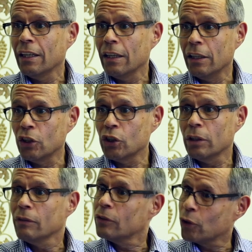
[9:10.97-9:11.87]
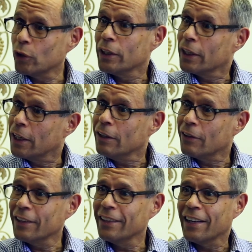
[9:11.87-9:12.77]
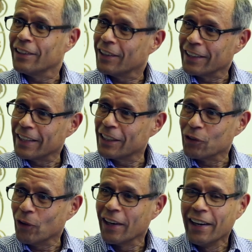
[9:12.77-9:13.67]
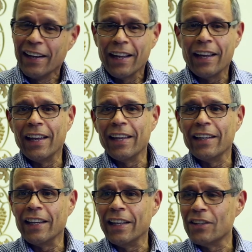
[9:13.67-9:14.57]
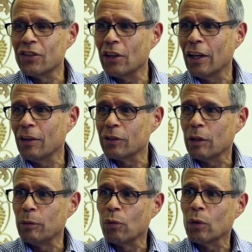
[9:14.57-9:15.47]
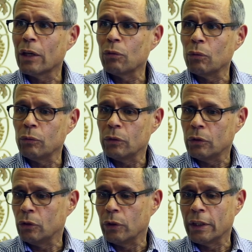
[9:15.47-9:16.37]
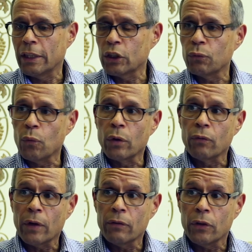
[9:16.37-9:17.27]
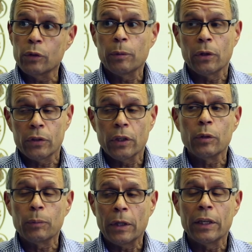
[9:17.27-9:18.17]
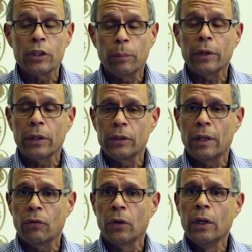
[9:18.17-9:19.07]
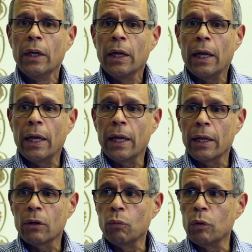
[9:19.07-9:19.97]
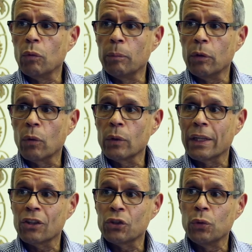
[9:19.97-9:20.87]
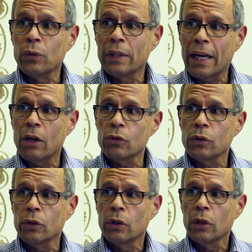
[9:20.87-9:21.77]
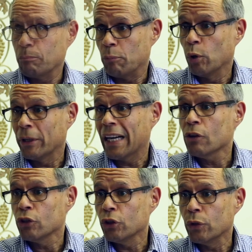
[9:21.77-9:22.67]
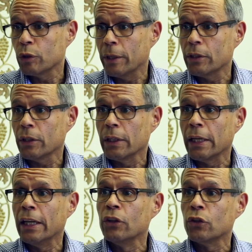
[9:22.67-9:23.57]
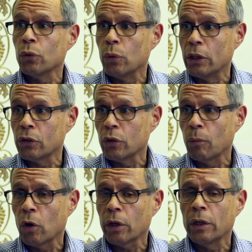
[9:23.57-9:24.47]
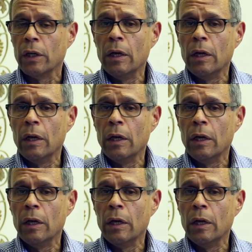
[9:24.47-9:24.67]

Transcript: initiative, turning the key, right, on that door. And it's going to be rolled out during the next 4 to 5 years, because it is a big endeavor. And we will be rolling out 2,000 permanent housing units basically into the market.